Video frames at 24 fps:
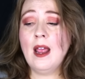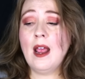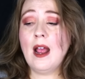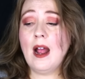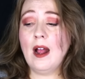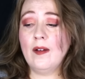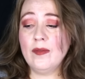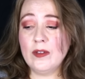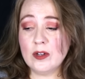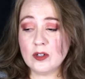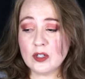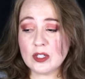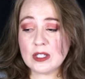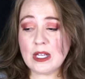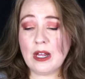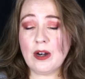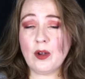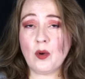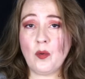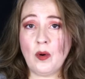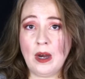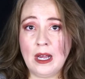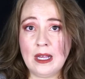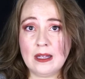and they're just kind of
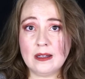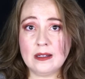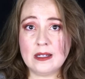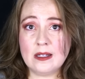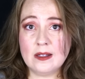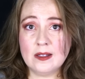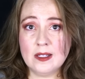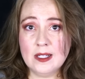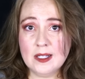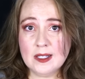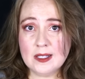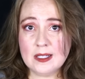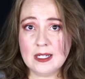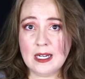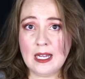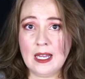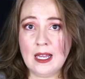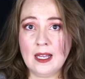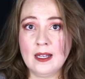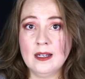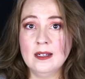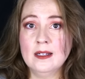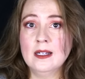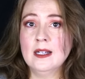quietly
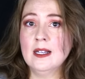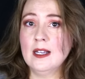listening,